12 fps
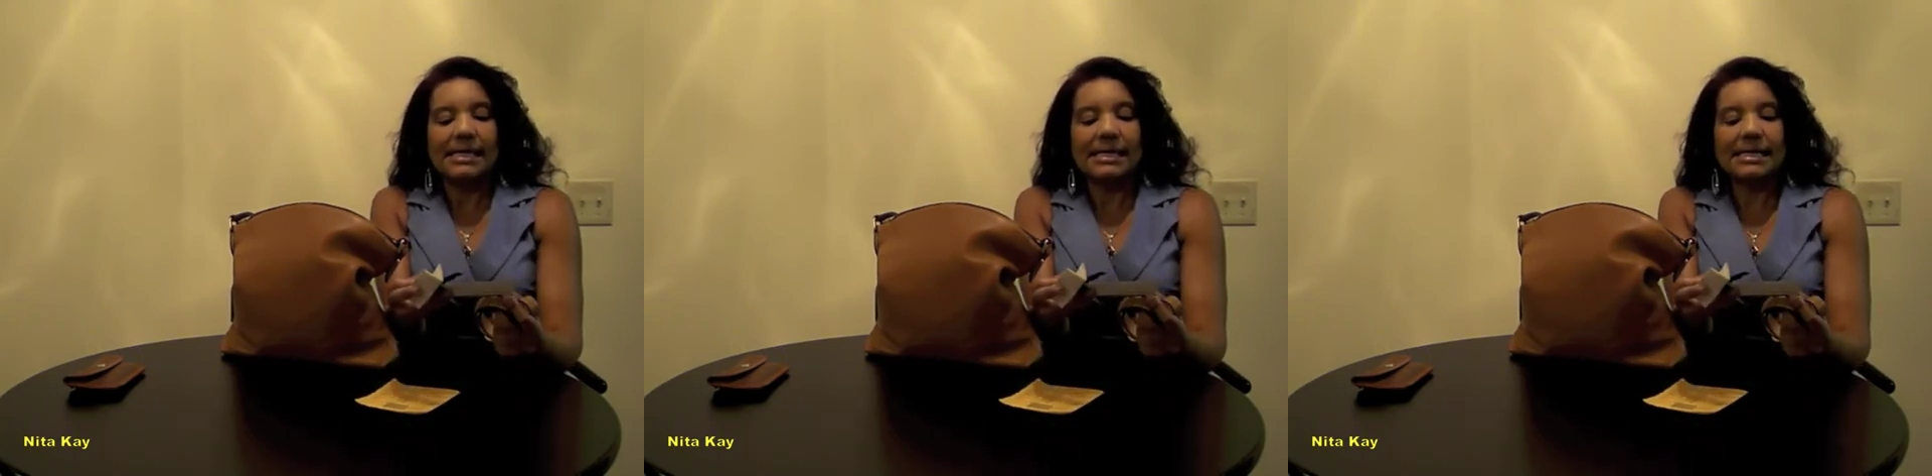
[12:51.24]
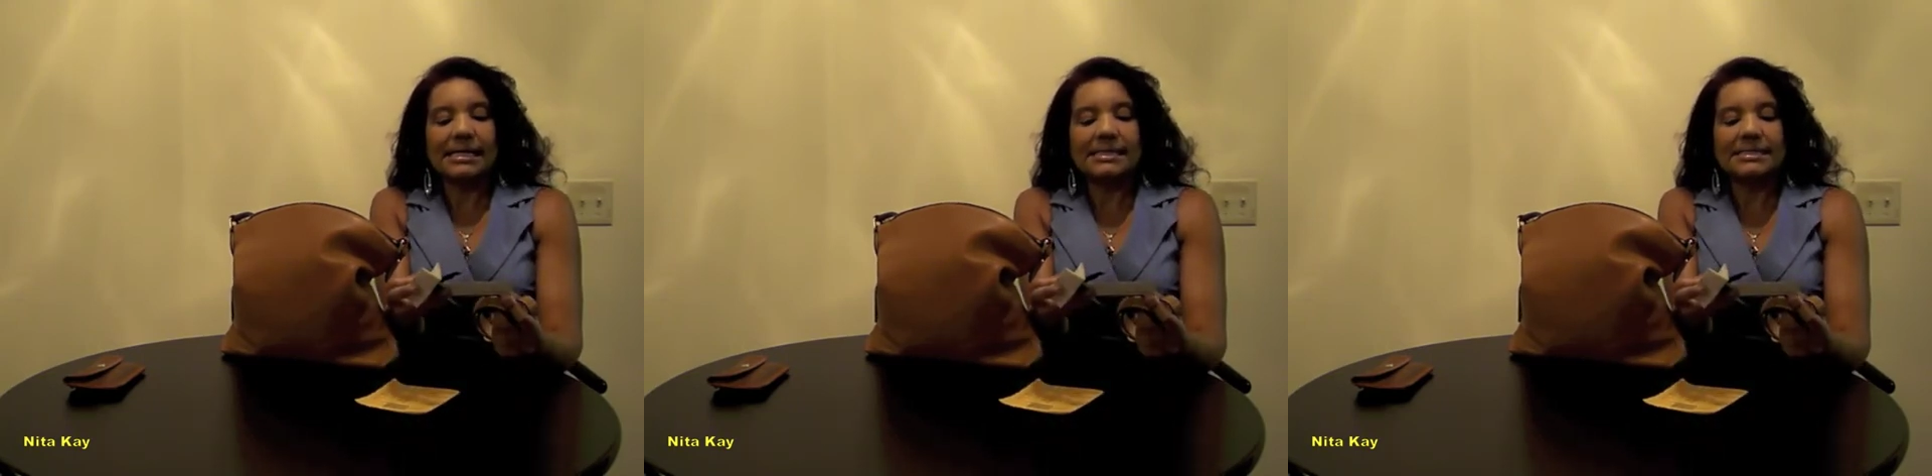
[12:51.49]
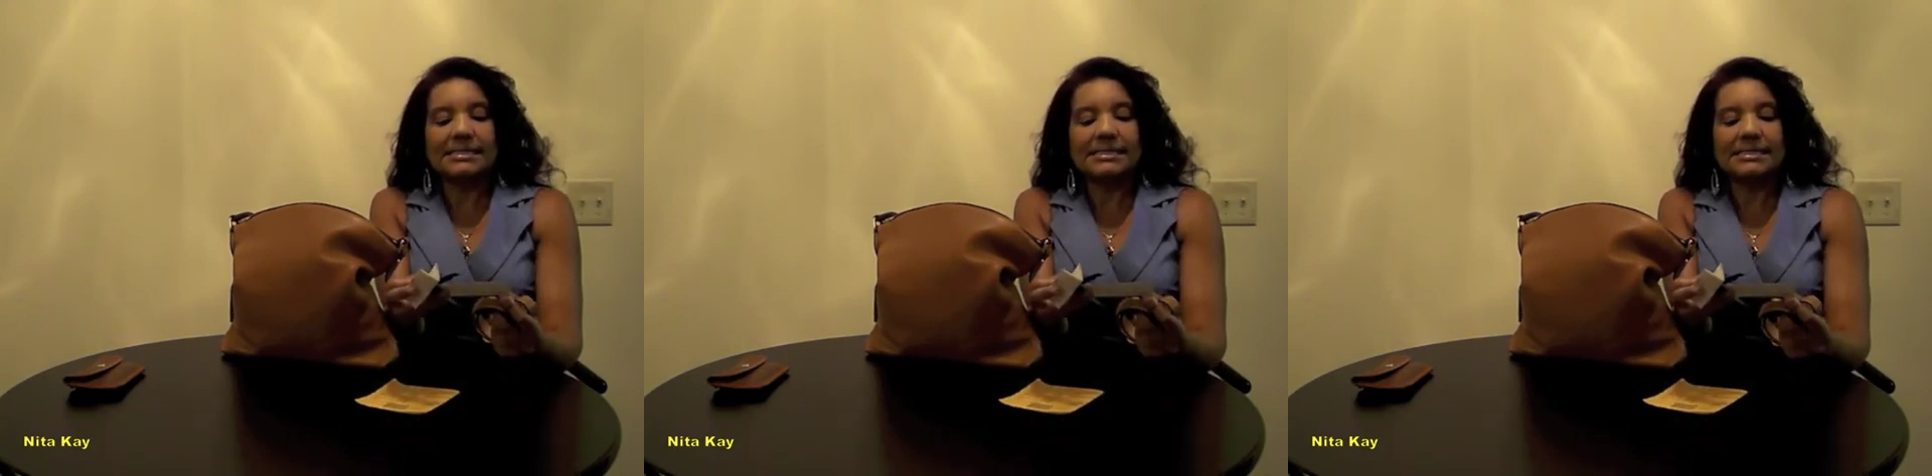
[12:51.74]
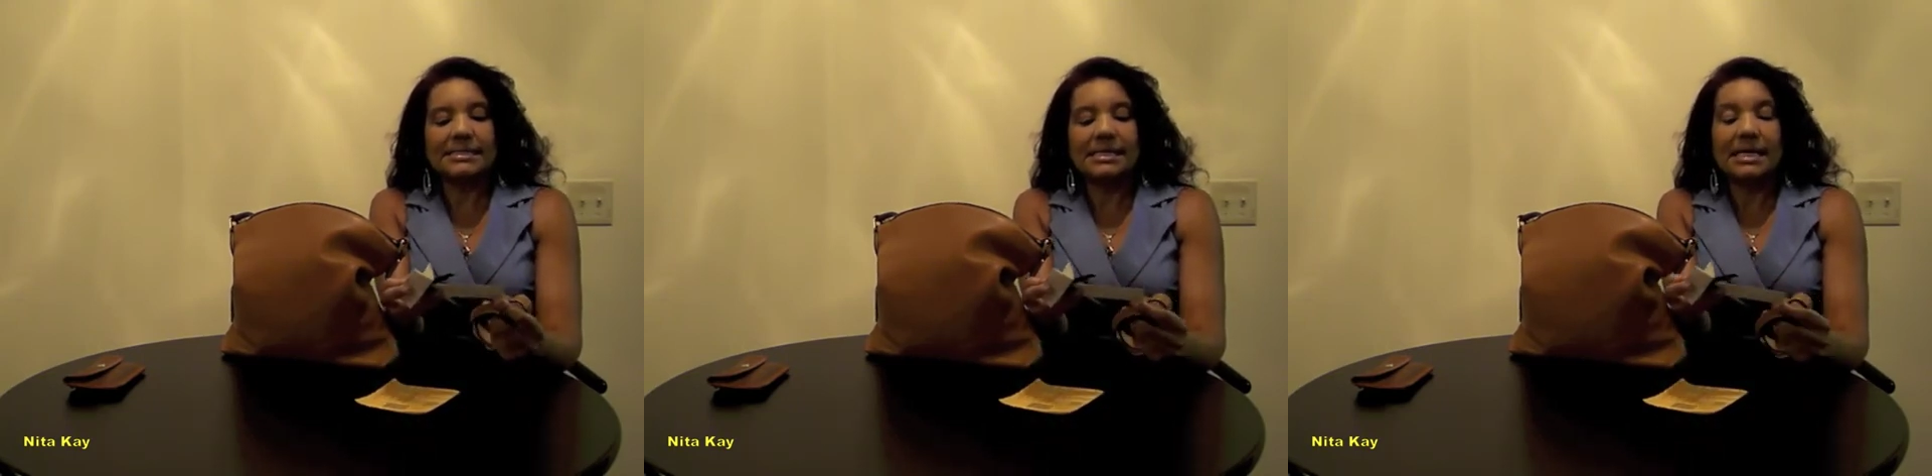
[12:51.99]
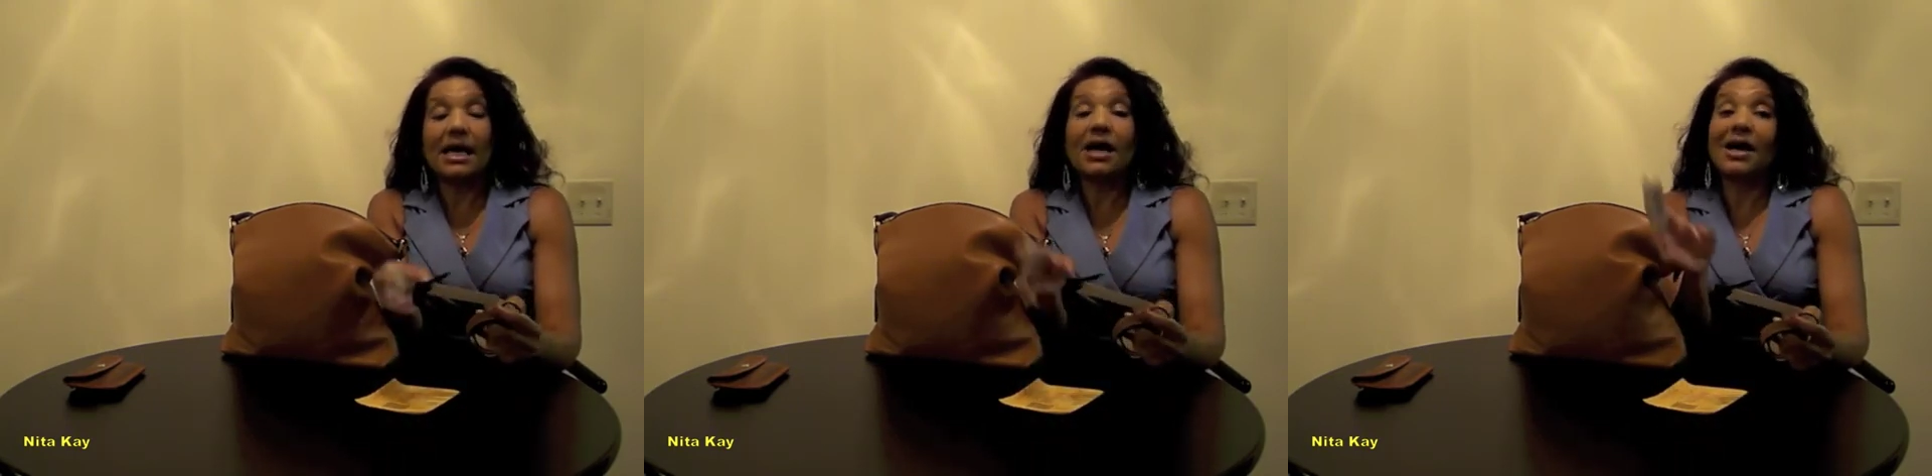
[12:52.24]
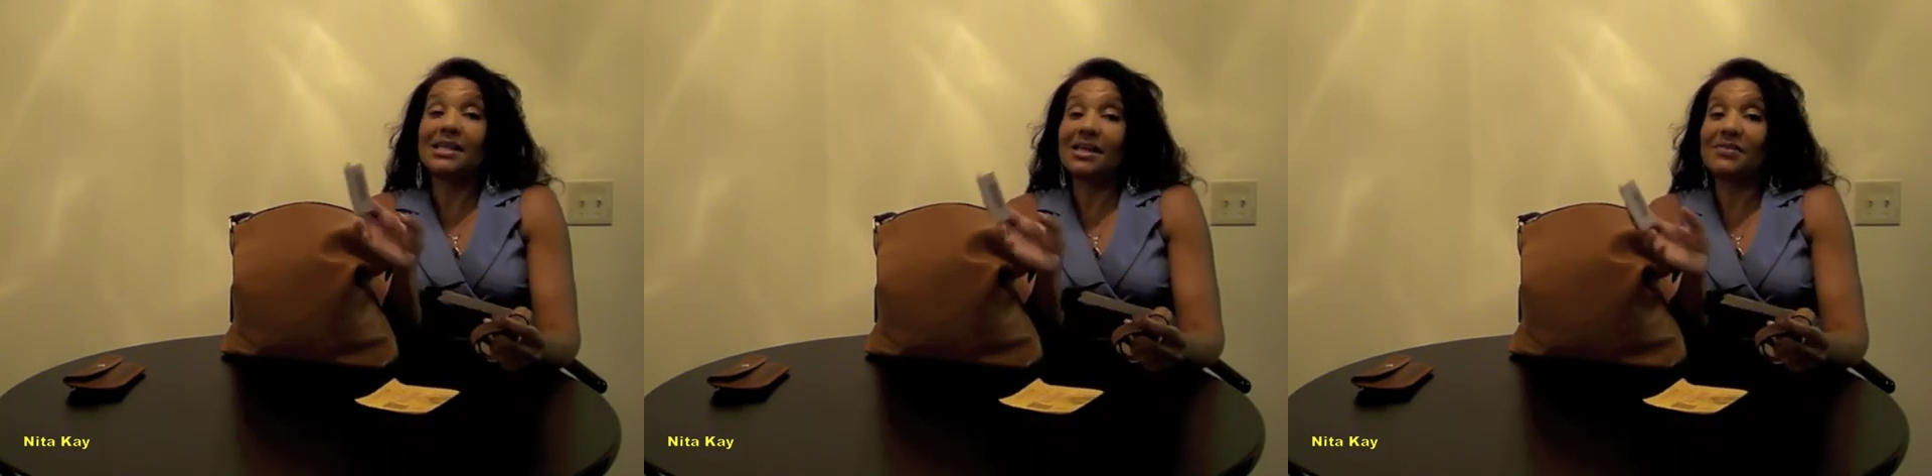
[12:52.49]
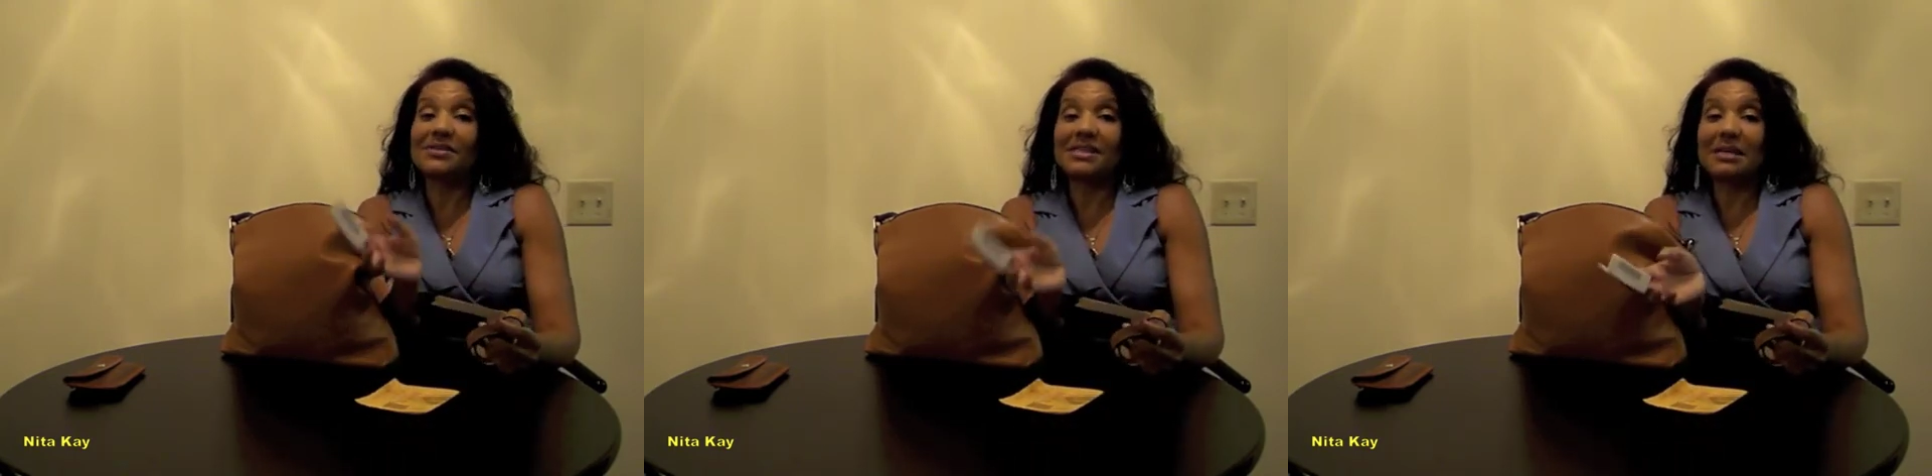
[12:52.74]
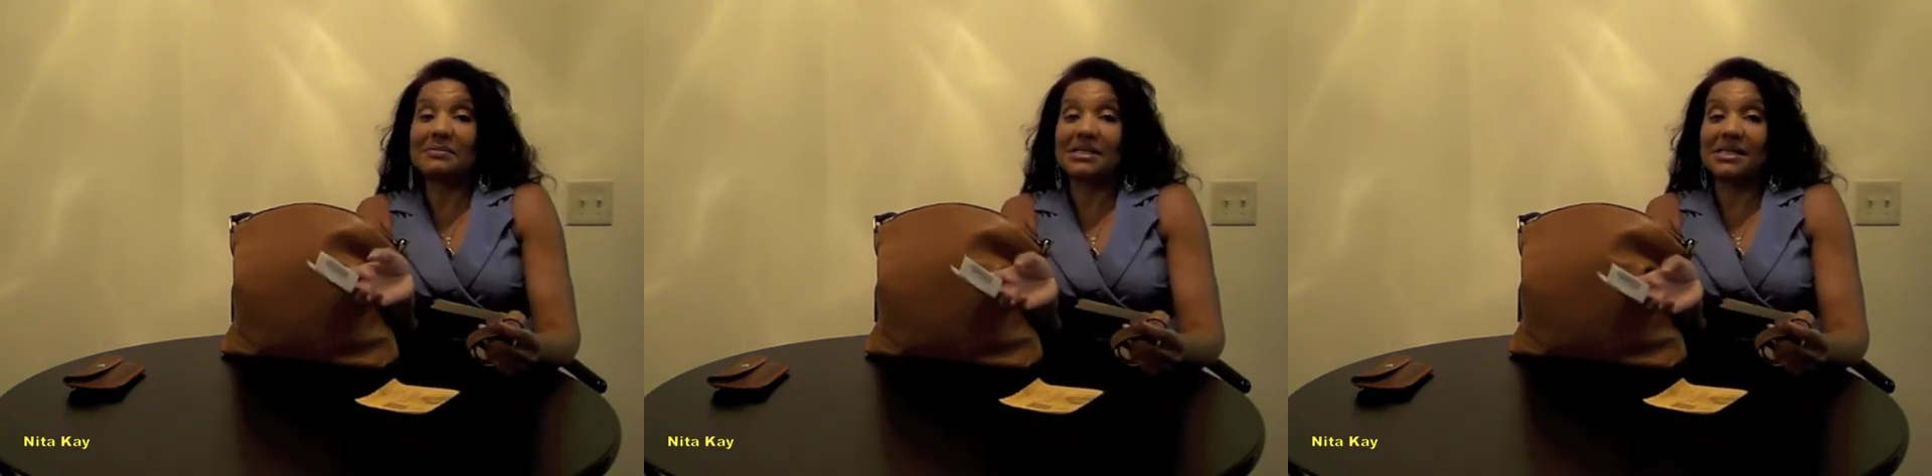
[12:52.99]
is, I love the
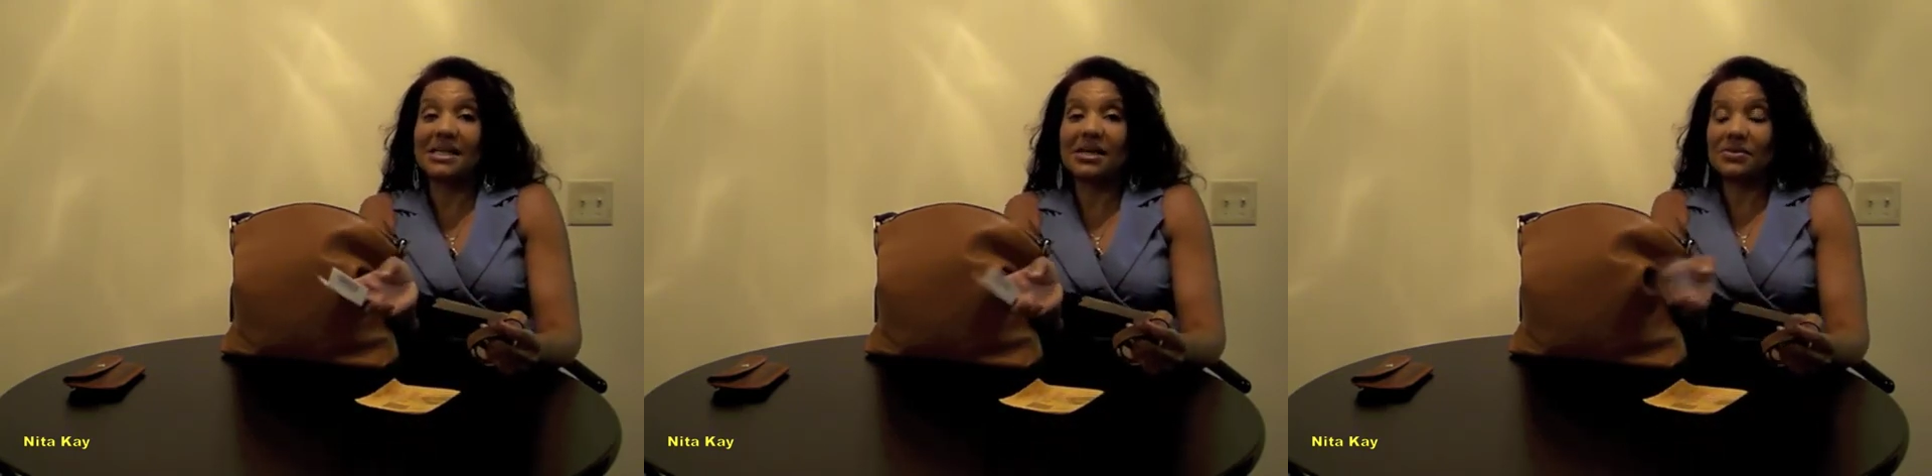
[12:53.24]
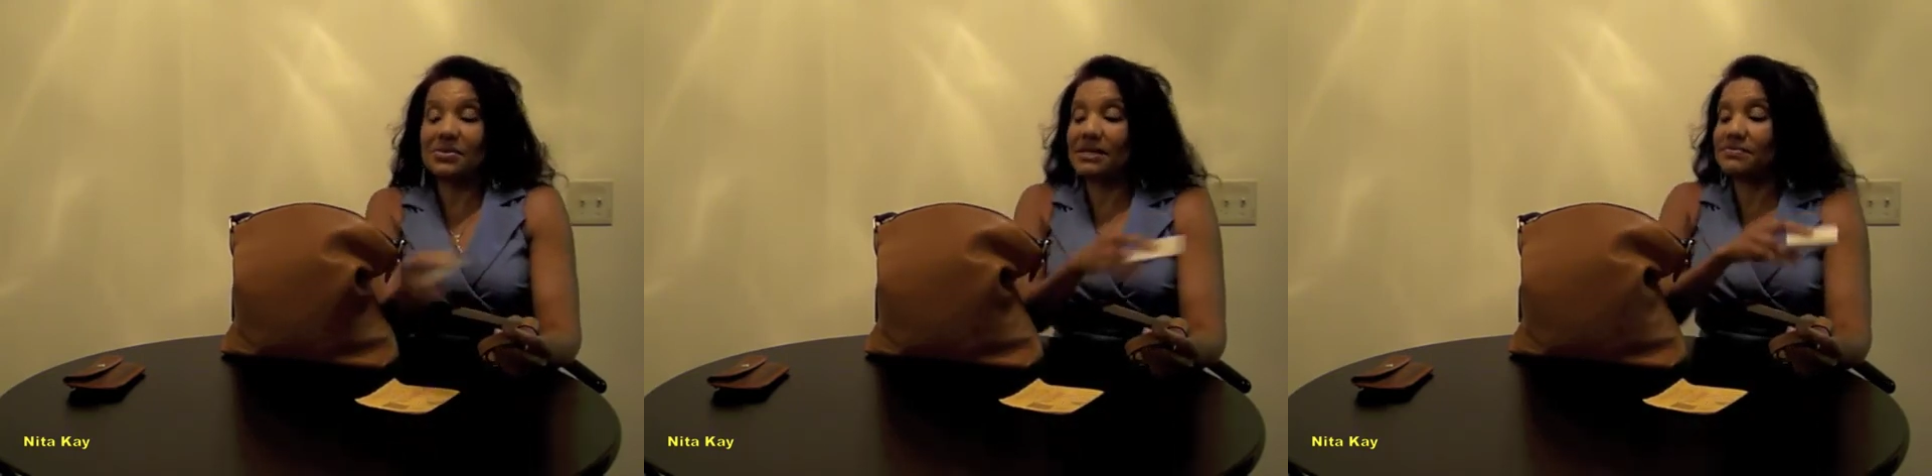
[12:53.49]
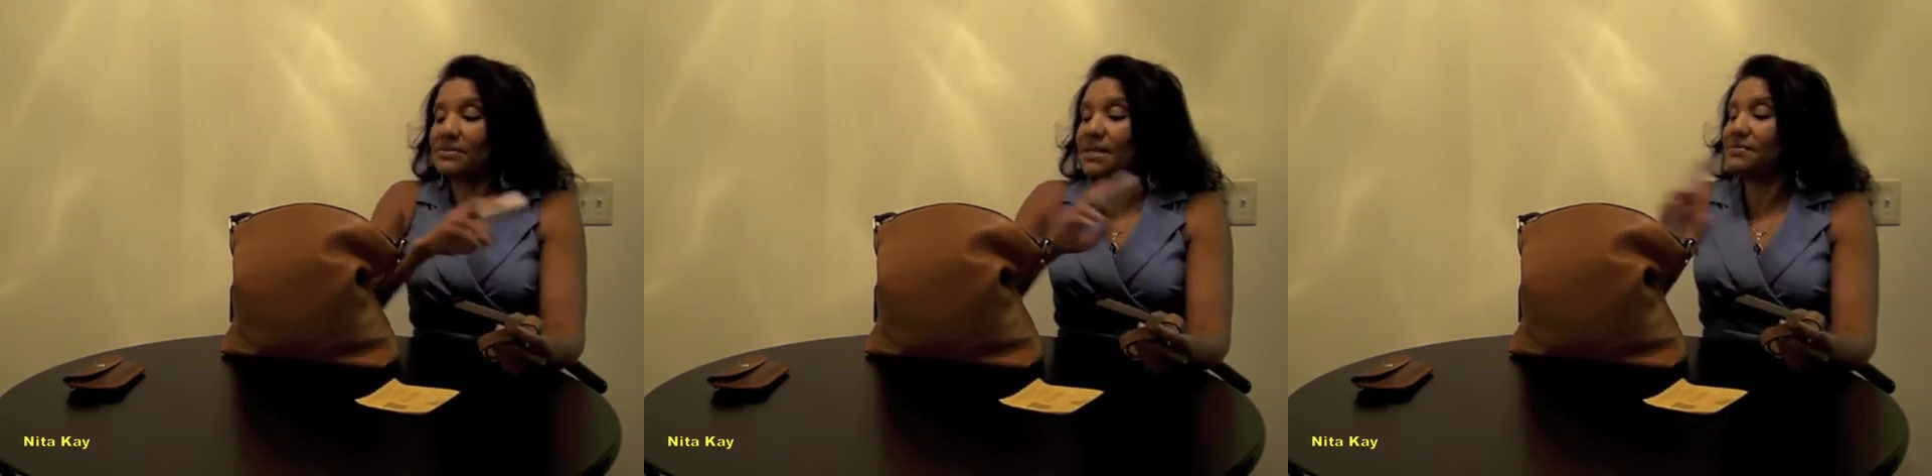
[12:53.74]
name of the color. They